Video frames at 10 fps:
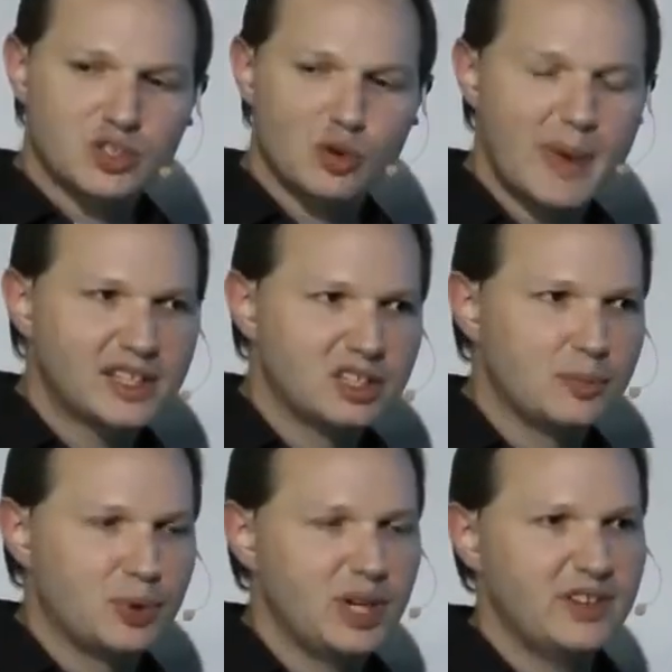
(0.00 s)
So back to the
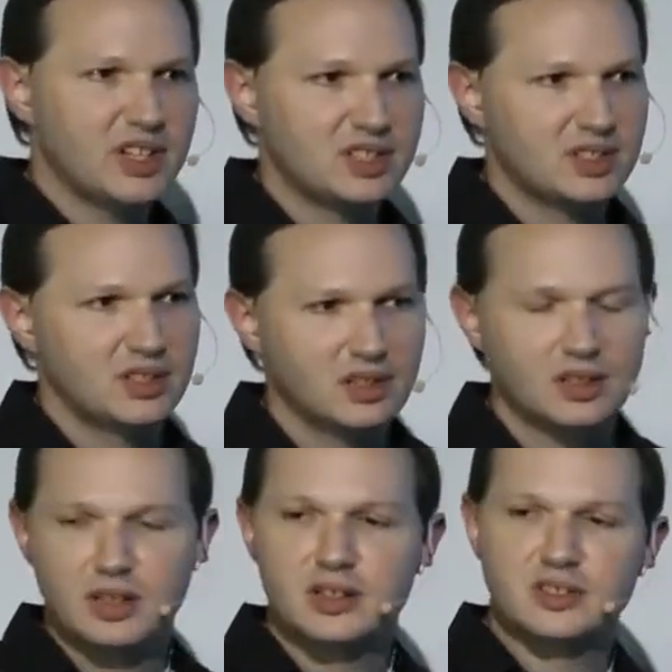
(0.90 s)
previous
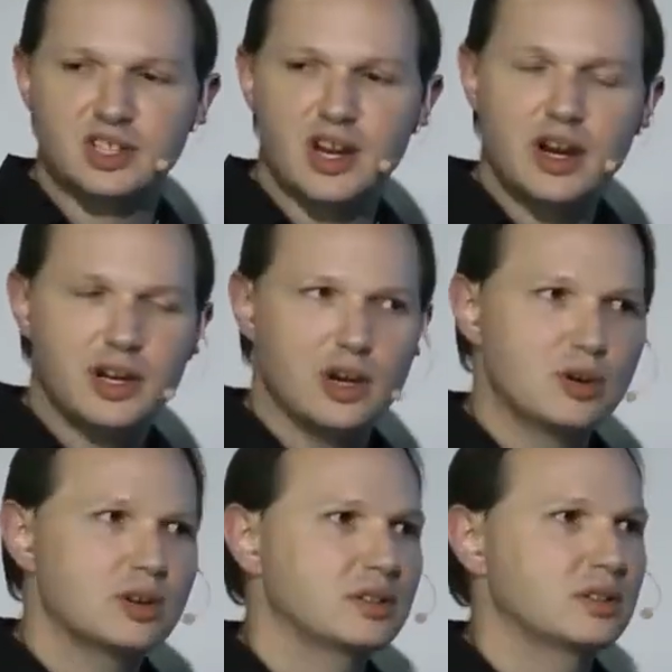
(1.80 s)

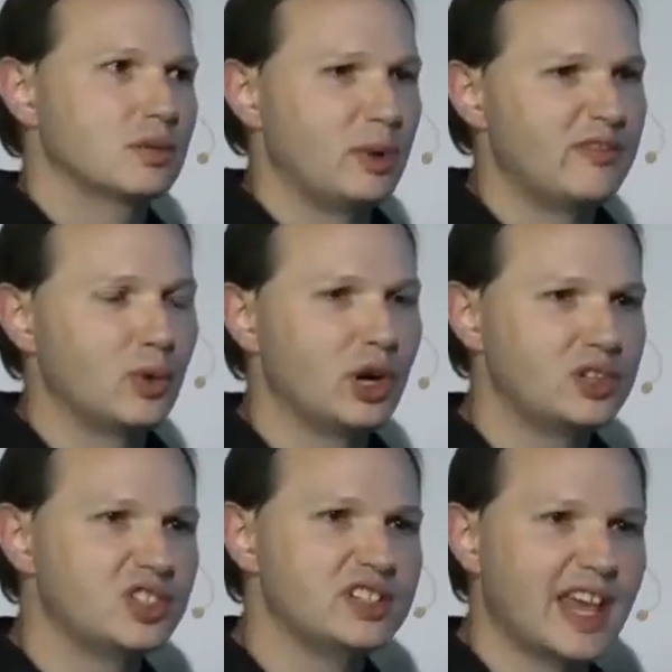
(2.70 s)
scenario, we've
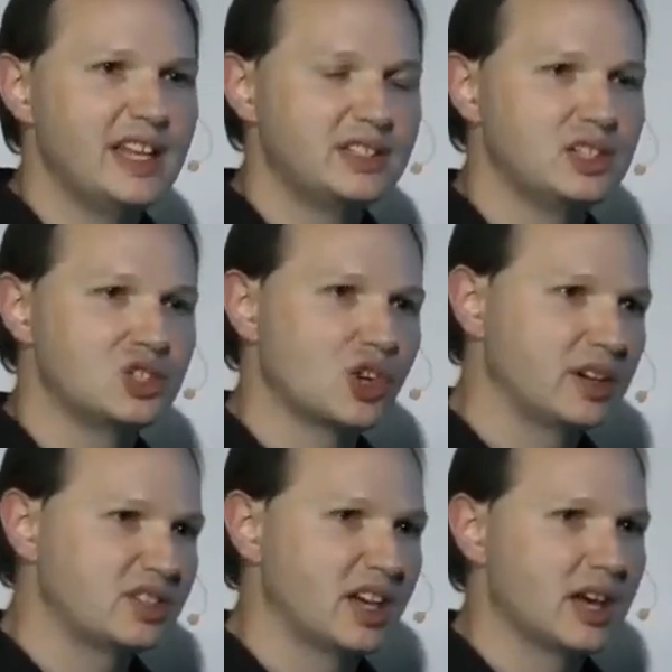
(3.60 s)
merged these 18
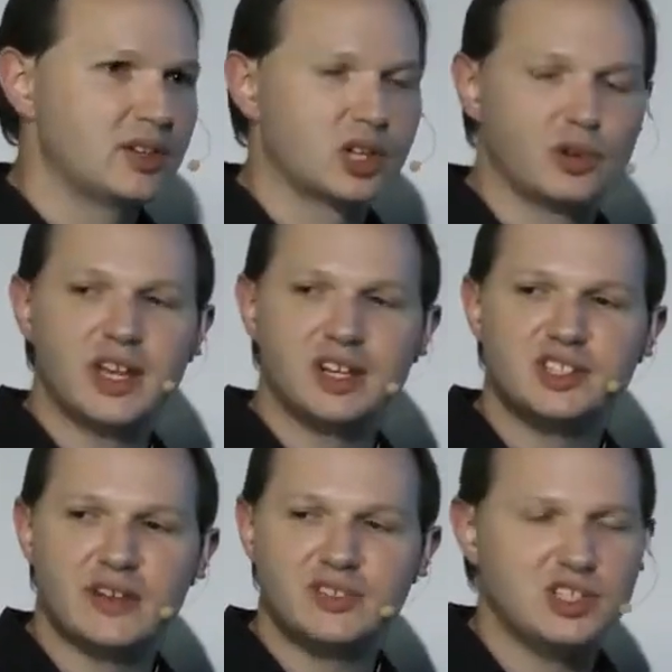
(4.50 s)
shards together, created this
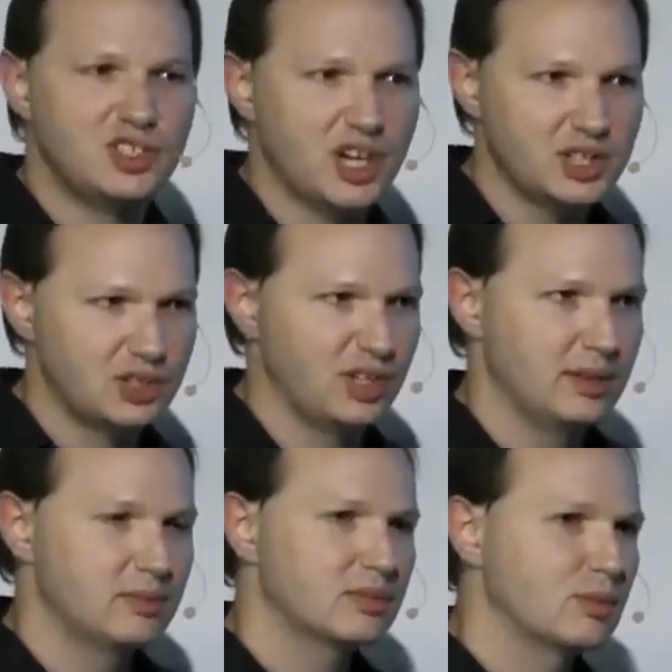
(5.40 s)
FTGS
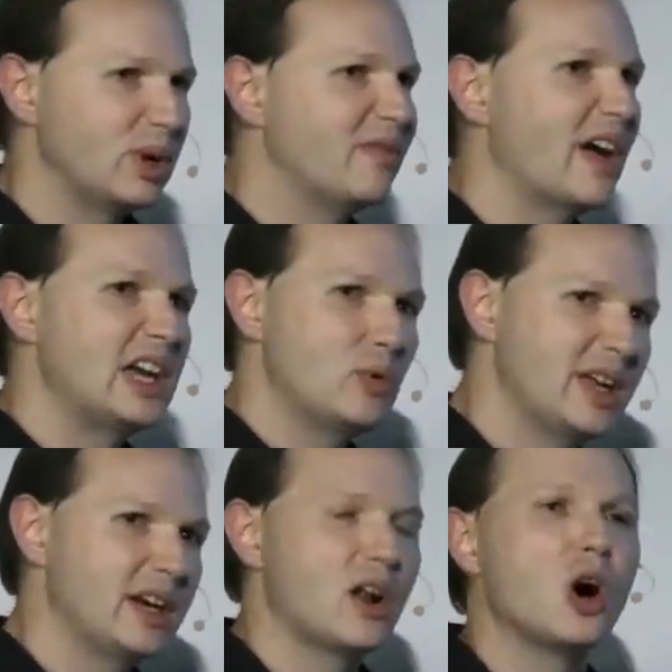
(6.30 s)
stream. We
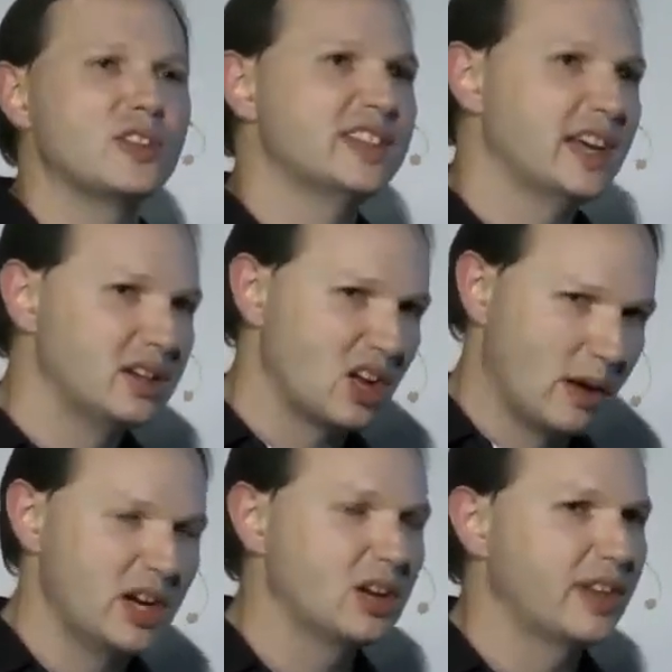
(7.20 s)
evaluated all the data
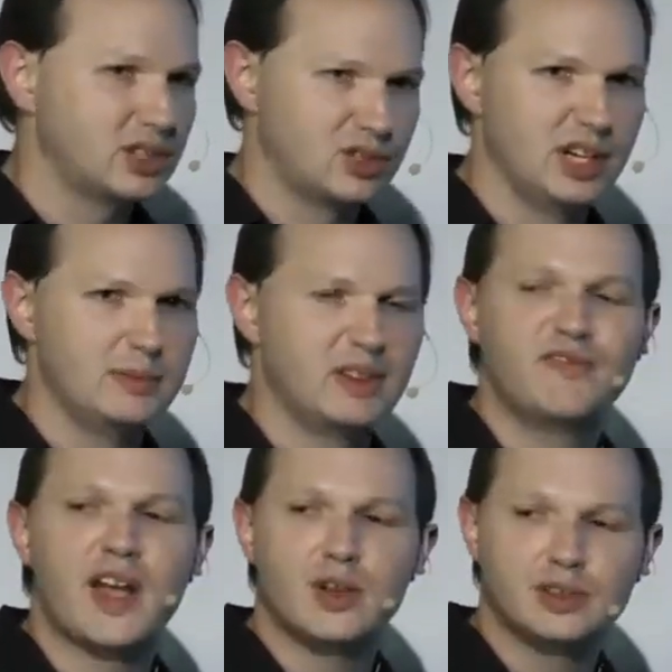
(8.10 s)
coming on that stream and
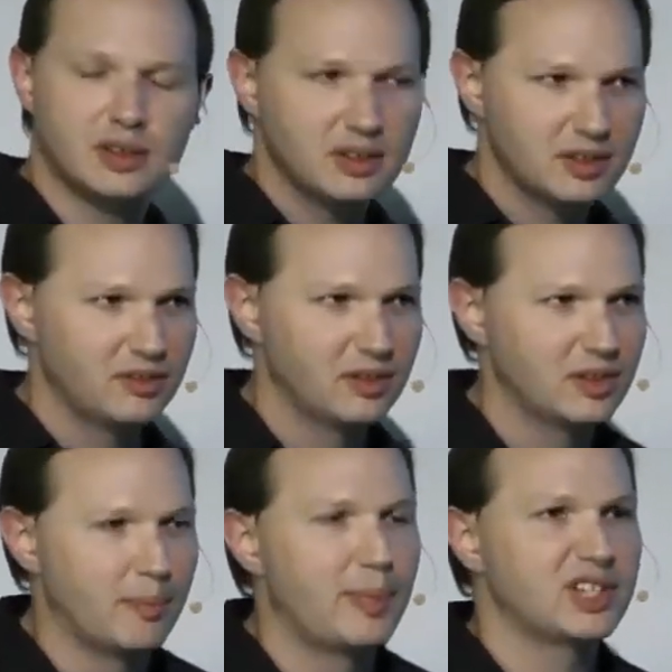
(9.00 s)
found
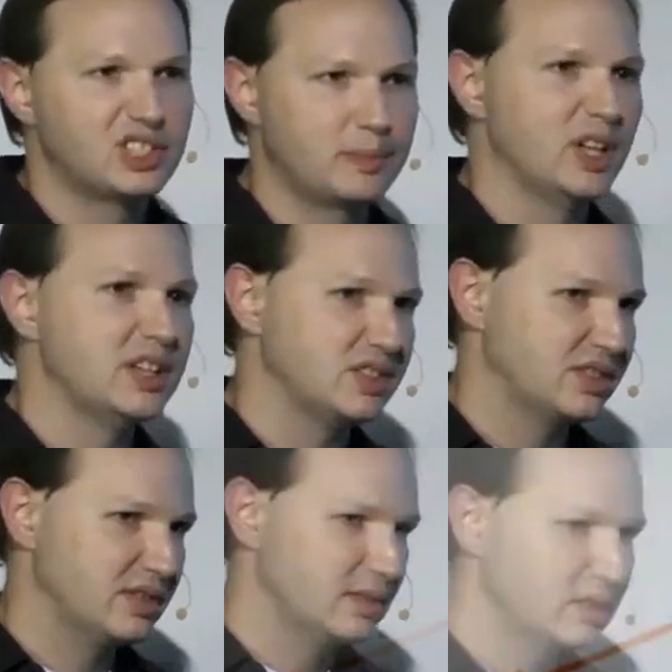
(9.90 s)
the best splits.